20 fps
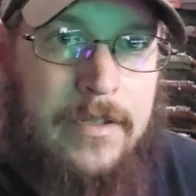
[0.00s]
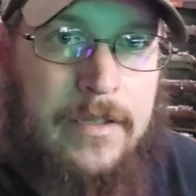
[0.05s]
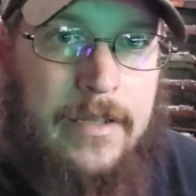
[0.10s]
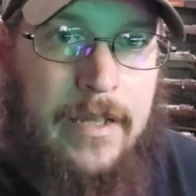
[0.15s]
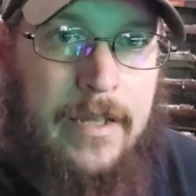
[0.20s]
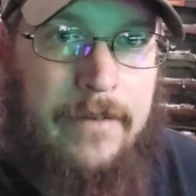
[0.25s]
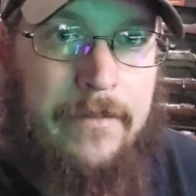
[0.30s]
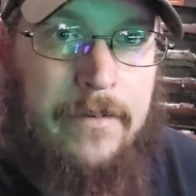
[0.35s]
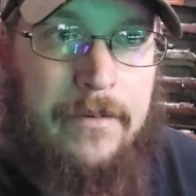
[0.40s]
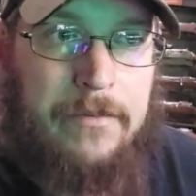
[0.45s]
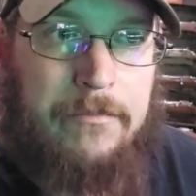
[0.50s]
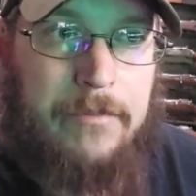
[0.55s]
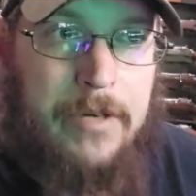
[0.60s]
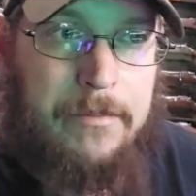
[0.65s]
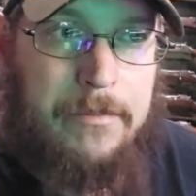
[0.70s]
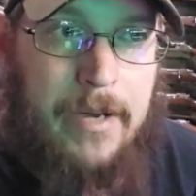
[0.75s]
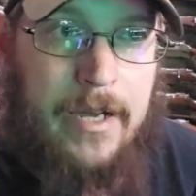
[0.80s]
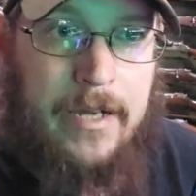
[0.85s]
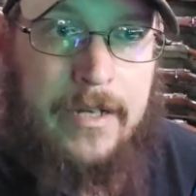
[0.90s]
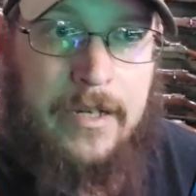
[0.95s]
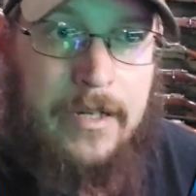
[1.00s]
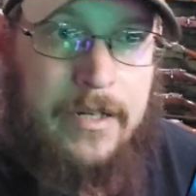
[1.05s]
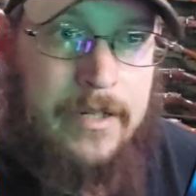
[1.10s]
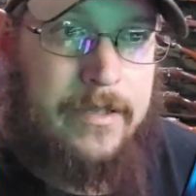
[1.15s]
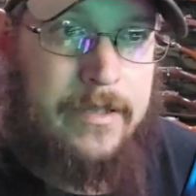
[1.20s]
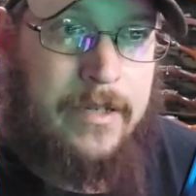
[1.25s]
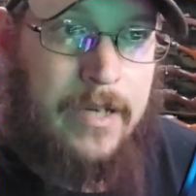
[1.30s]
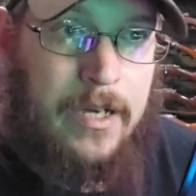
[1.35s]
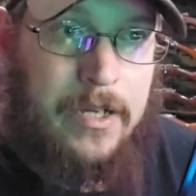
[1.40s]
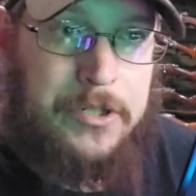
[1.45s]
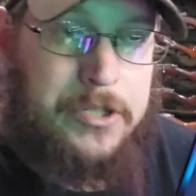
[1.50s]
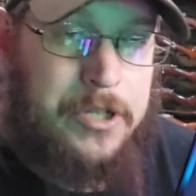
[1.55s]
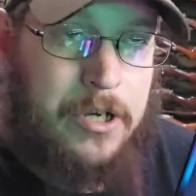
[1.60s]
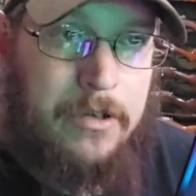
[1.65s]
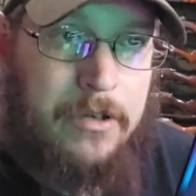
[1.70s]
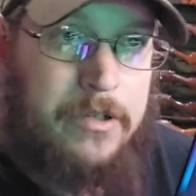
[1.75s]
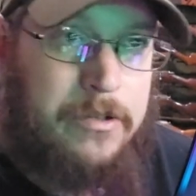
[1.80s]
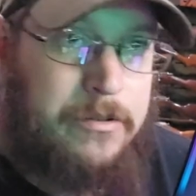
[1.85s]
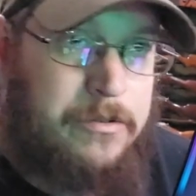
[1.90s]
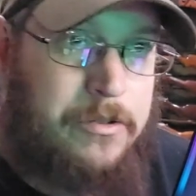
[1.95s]
When you buy a gun at the gun show,
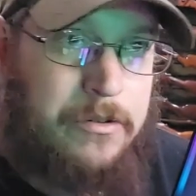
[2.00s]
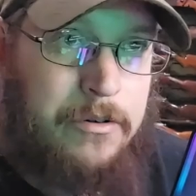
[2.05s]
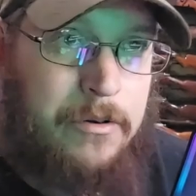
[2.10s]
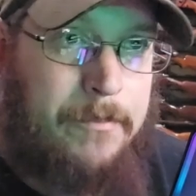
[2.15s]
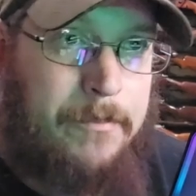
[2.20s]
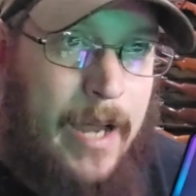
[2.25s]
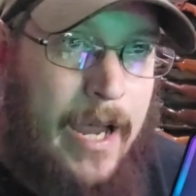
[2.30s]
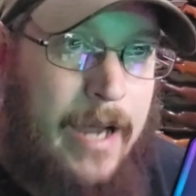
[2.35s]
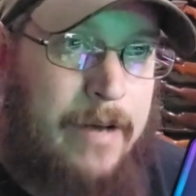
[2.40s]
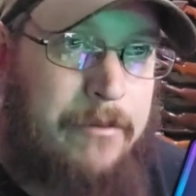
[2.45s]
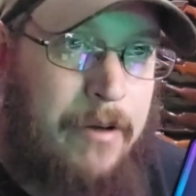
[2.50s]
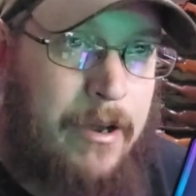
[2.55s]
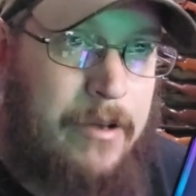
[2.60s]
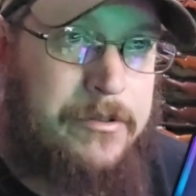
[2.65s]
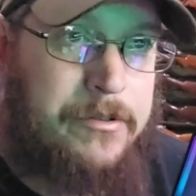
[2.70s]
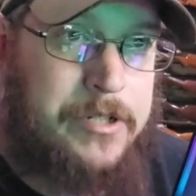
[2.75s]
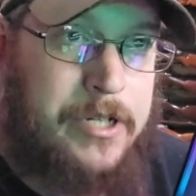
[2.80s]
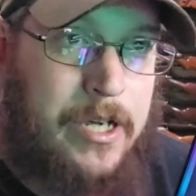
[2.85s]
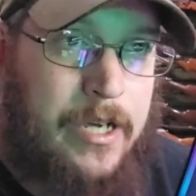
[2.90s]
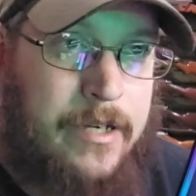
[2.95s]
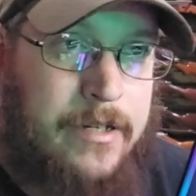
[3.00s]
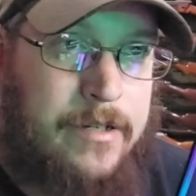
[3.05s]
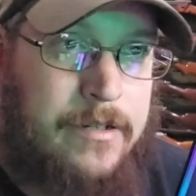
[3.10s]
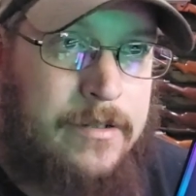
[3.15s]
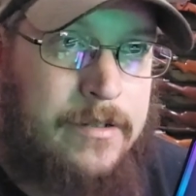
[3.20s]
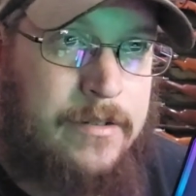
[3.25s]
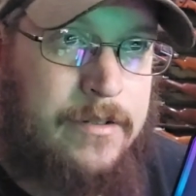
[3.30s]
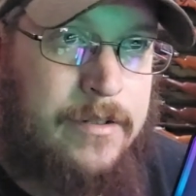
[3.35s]
you do a background check.